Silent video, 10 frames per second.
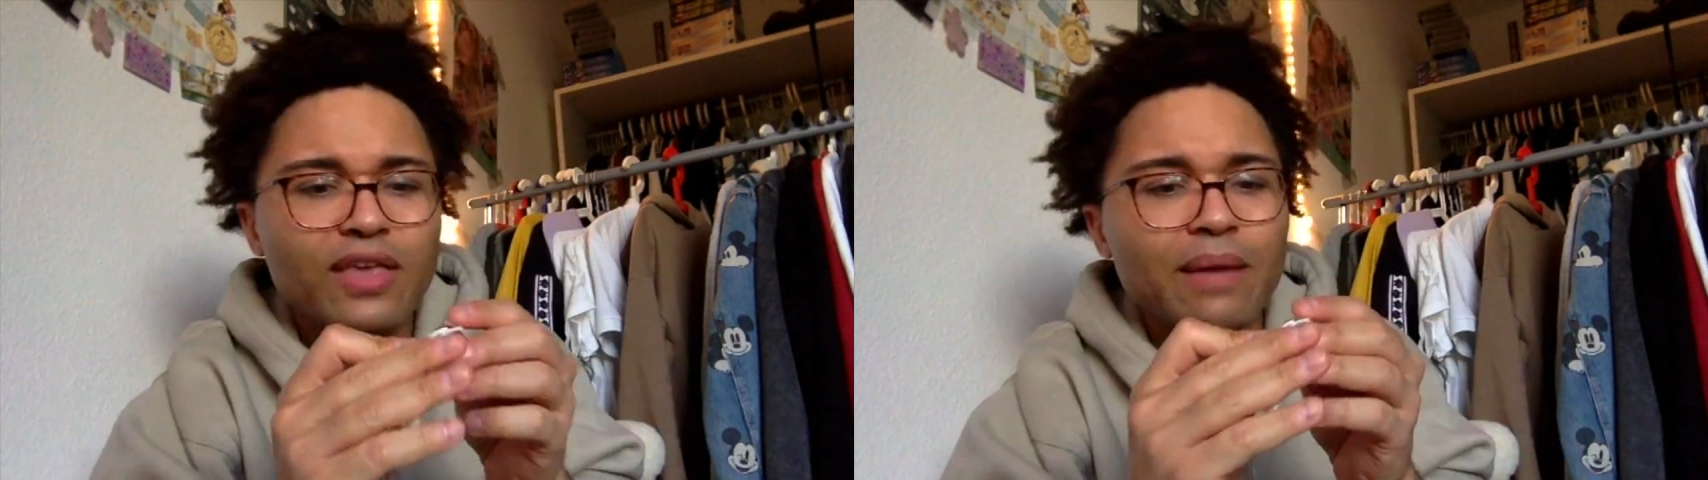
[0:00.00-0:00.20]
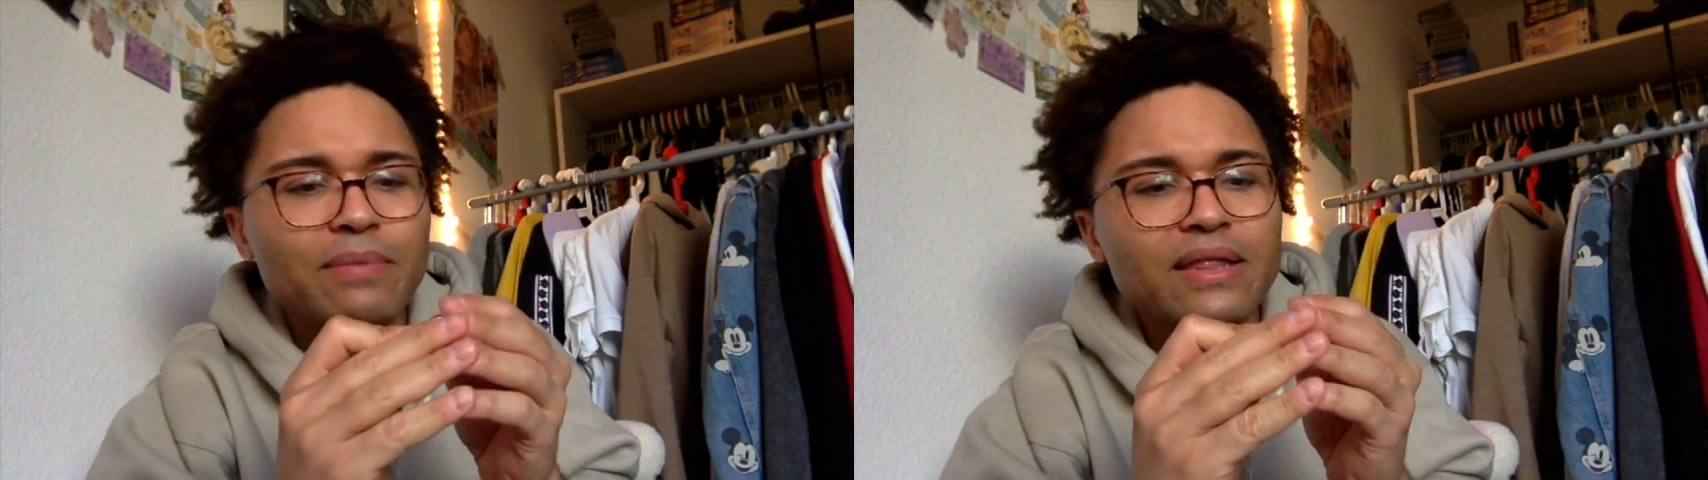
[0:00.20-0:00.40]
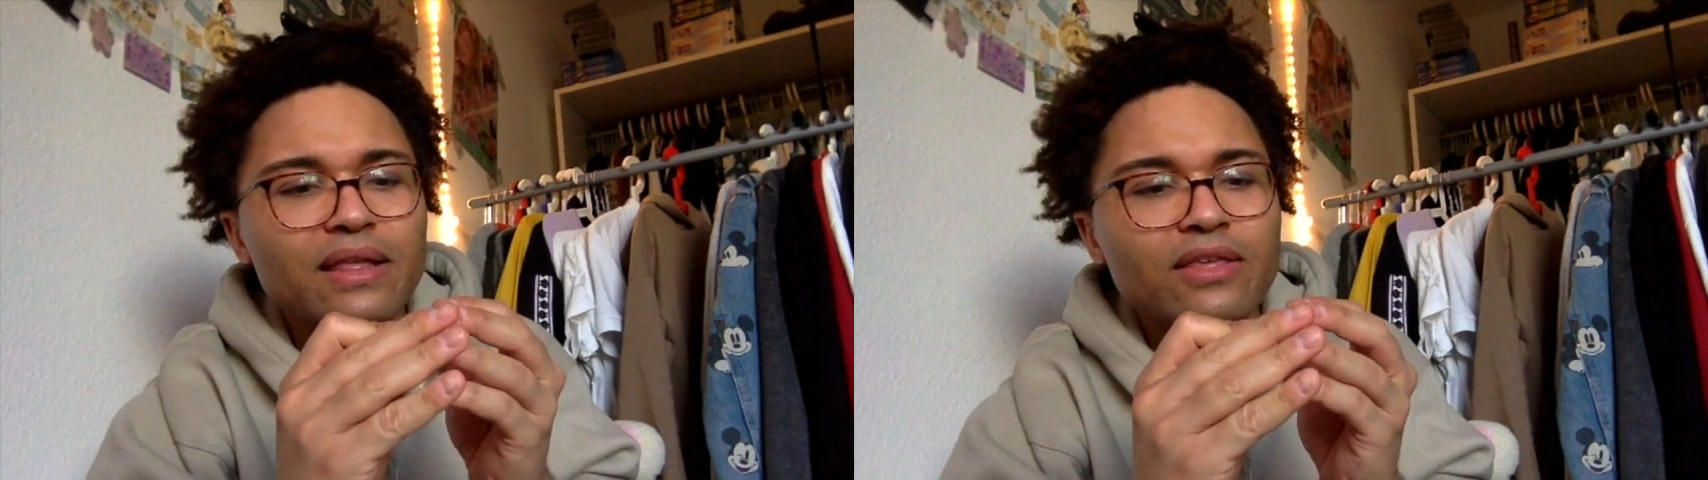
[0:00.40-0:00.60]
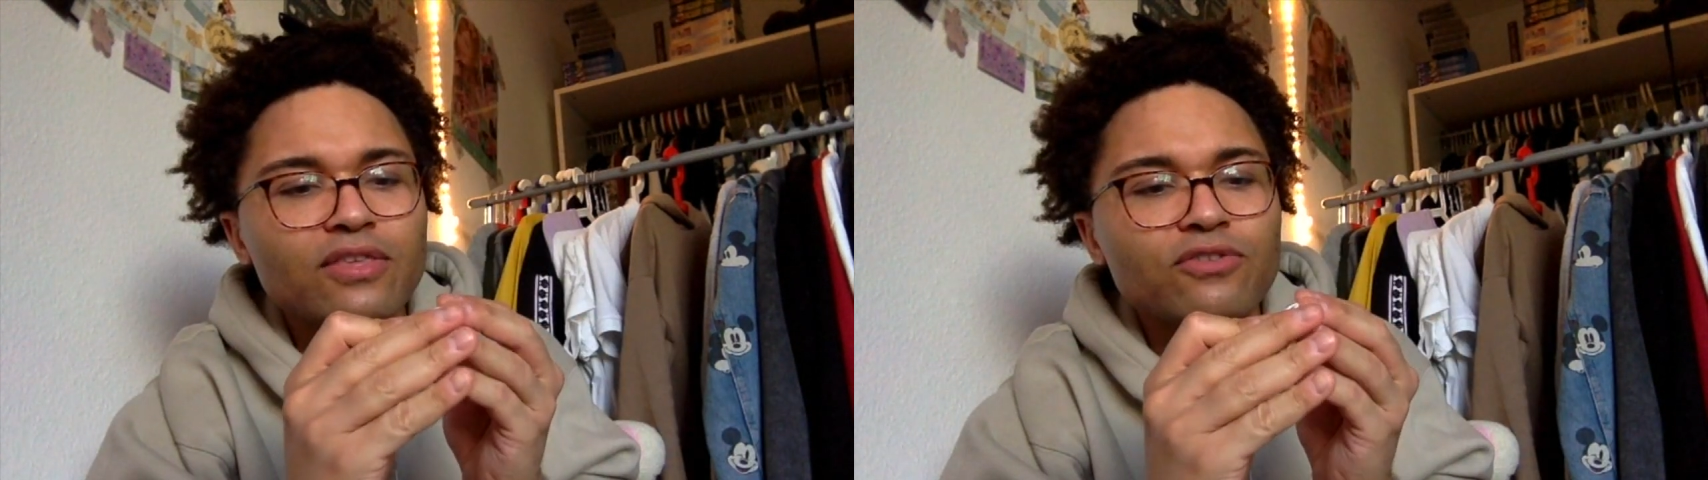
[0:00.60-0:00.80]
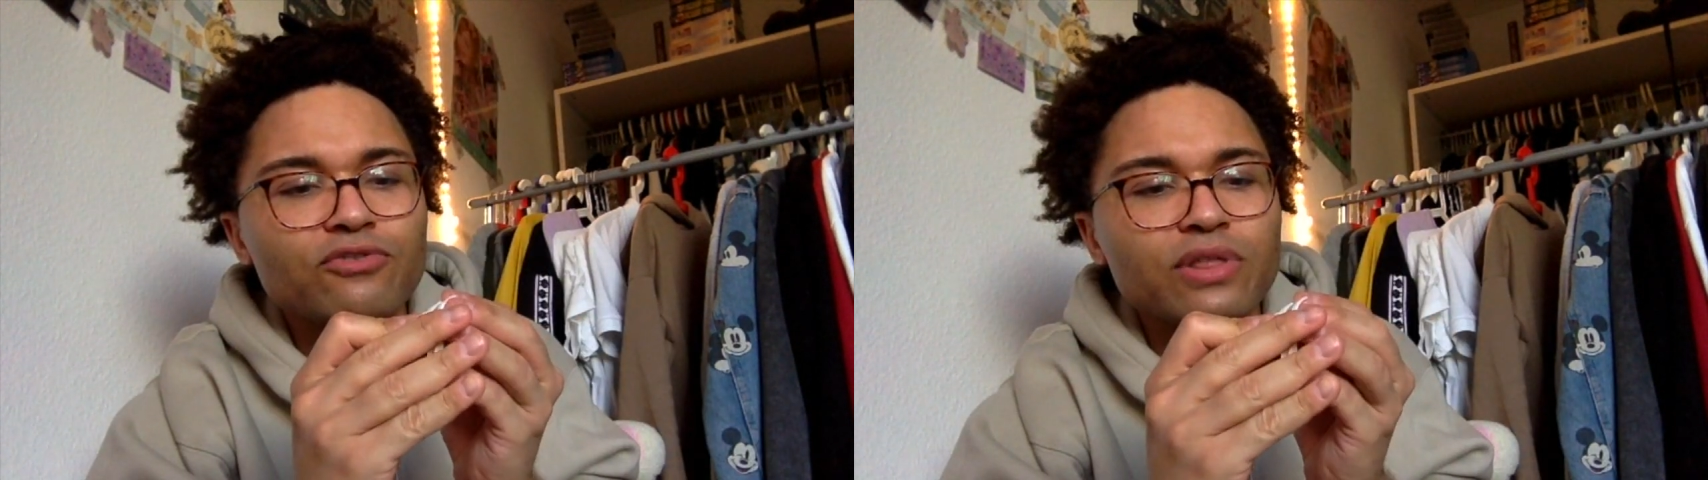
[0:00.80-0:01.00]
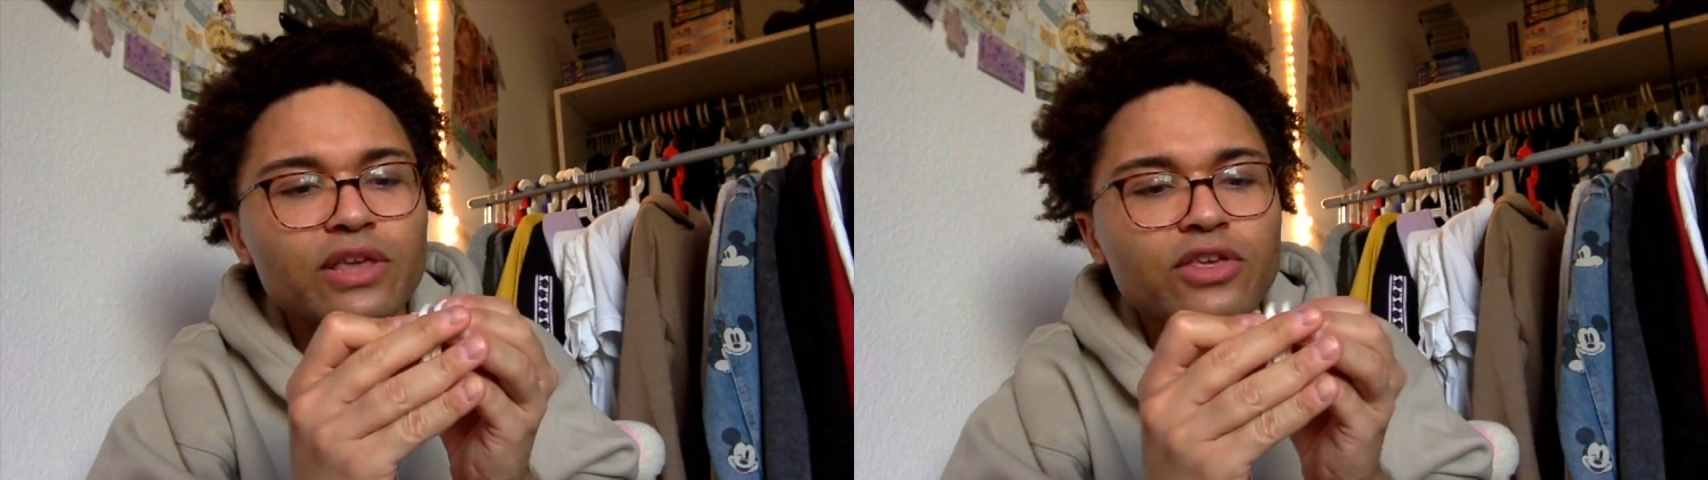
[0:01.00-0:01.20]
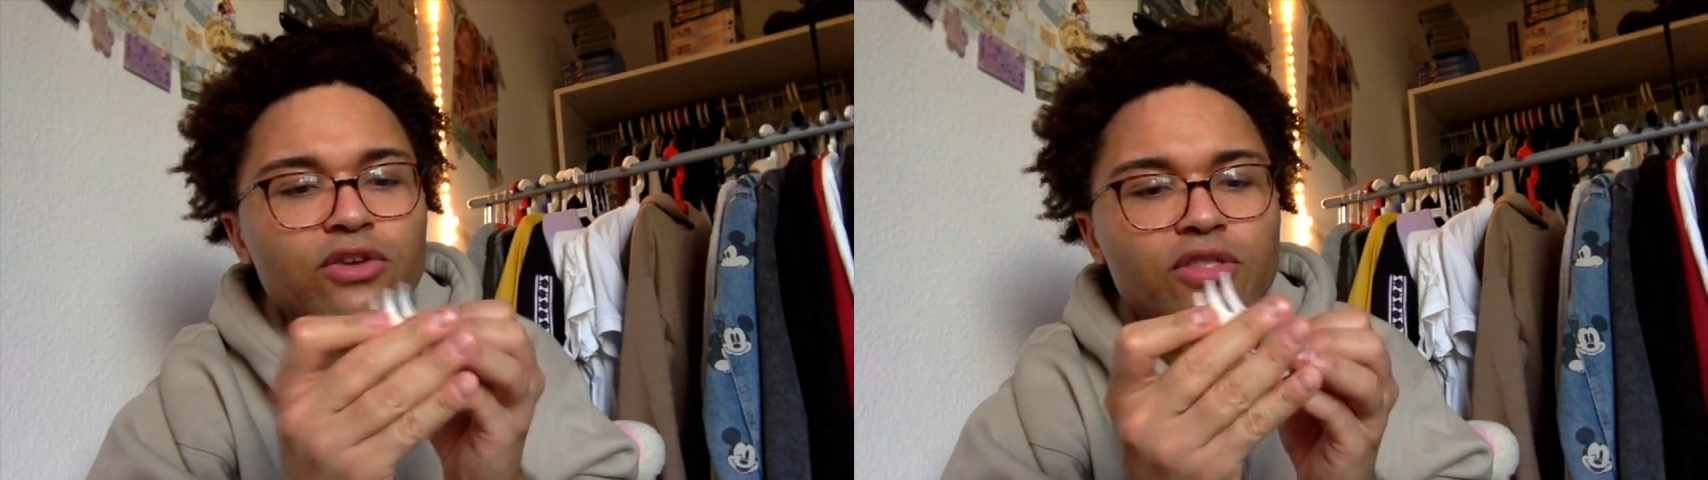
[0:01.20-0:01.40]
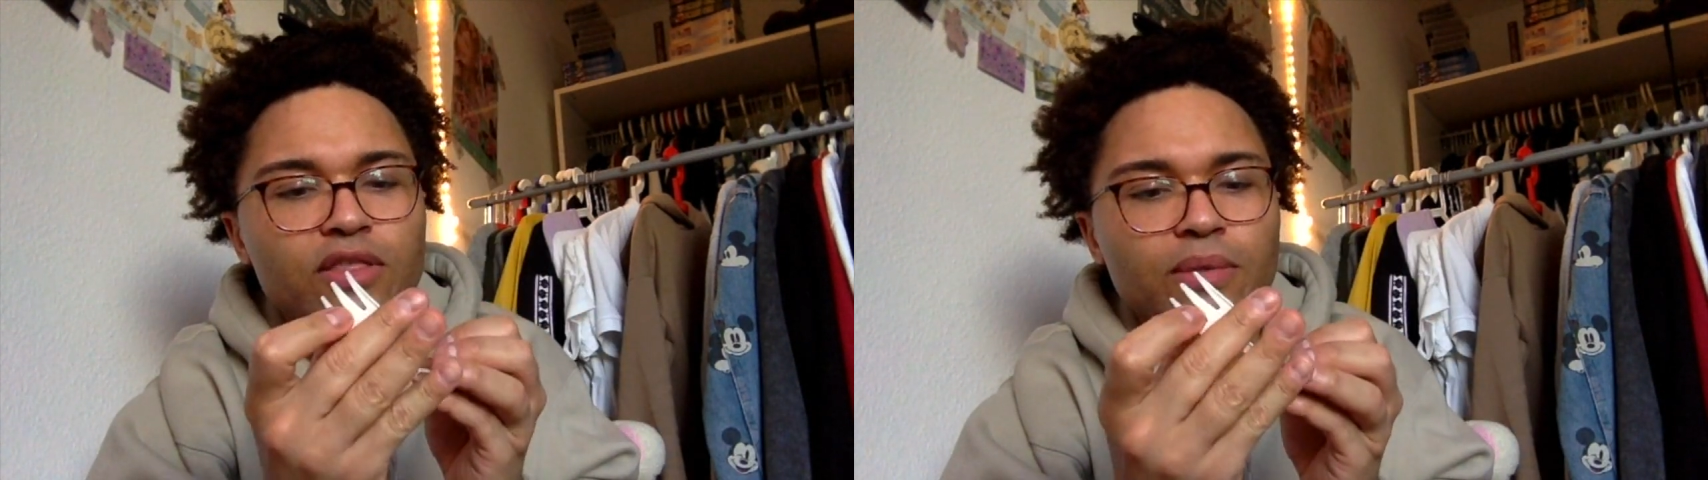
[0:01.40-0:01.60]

So, I mean, it's really cute that